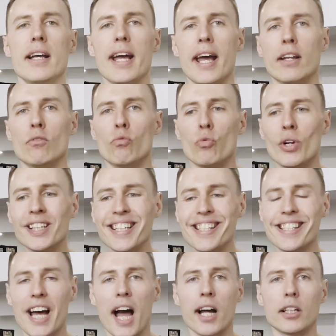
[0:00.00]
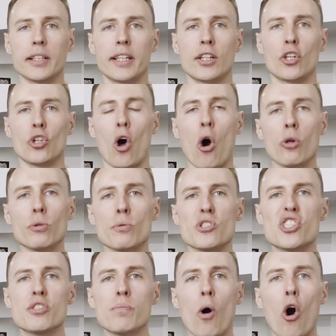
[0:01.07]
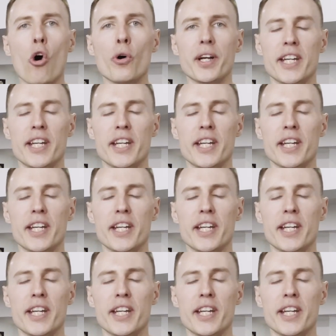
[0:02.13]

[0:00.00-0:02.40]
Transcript: and really dial in on all those small